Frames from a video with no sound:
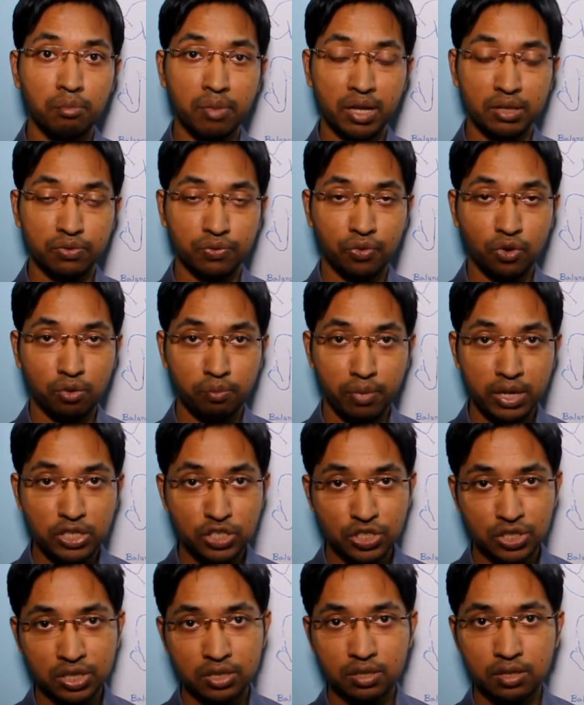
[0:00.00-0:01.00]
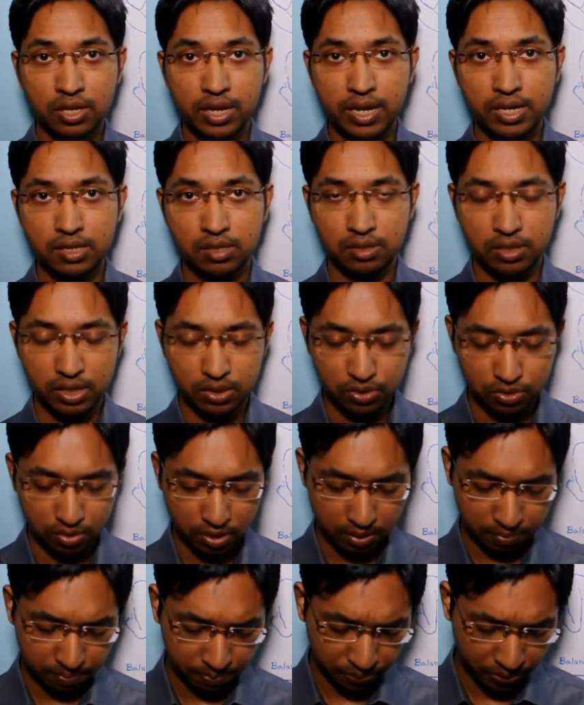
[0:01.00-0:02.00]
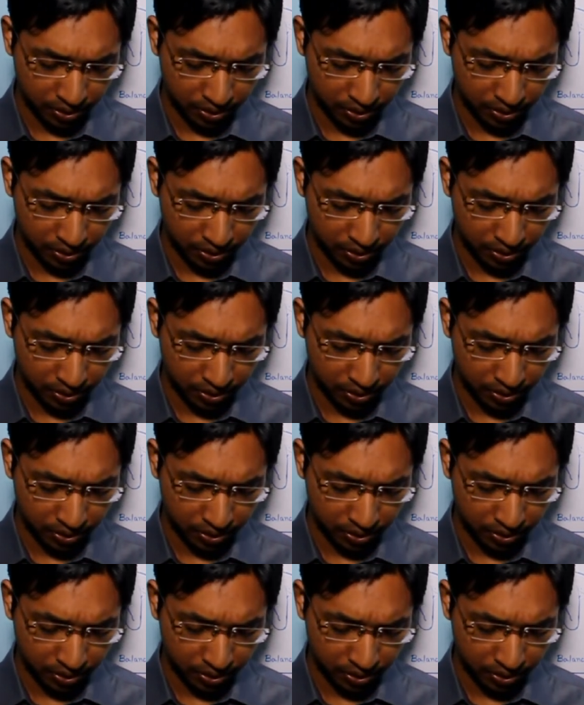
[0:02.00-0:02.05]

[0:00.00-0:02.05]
malformation, etc.